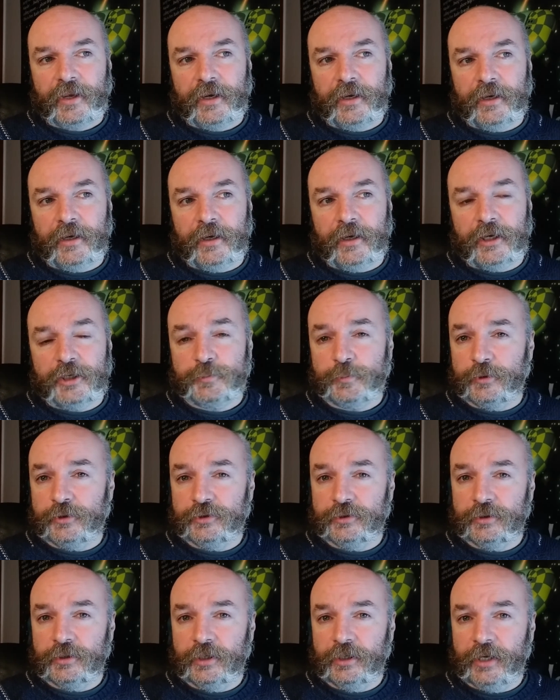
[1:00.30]
I
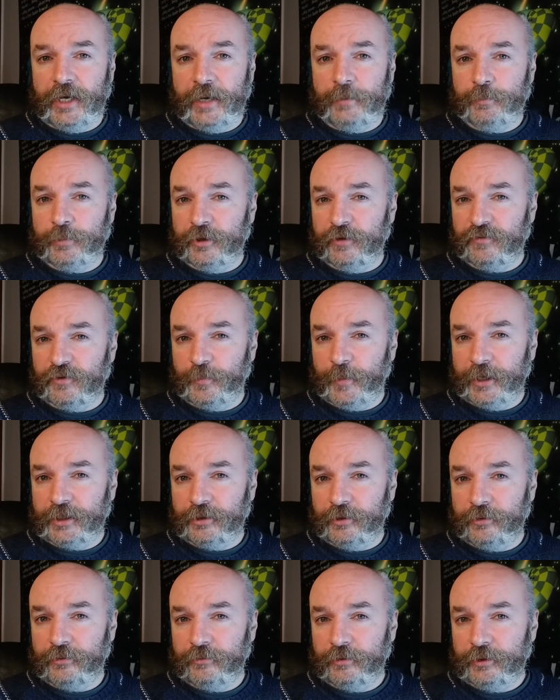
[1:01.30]
suppose Empire of the
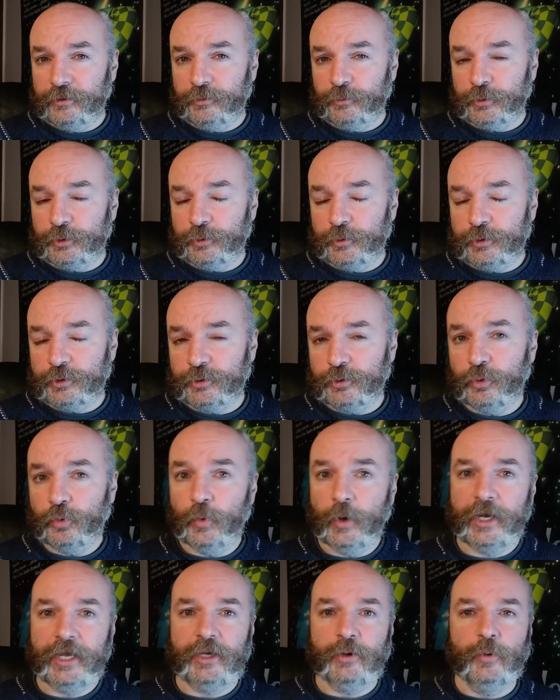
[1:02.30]
Petal Throne, which we saw
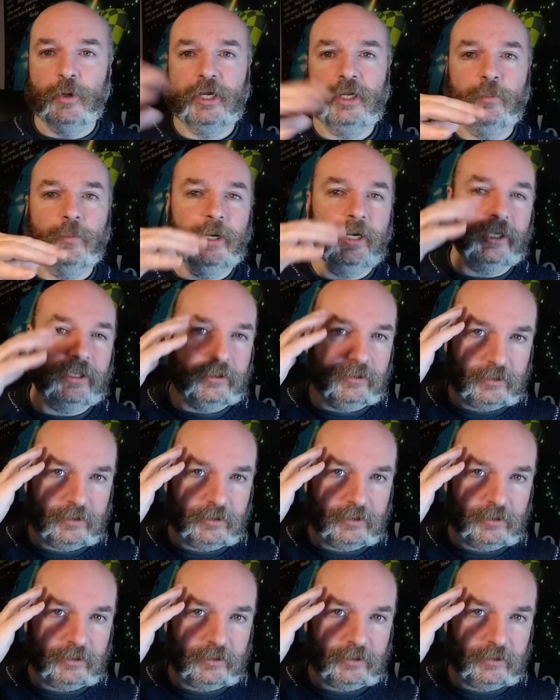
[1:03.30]
way back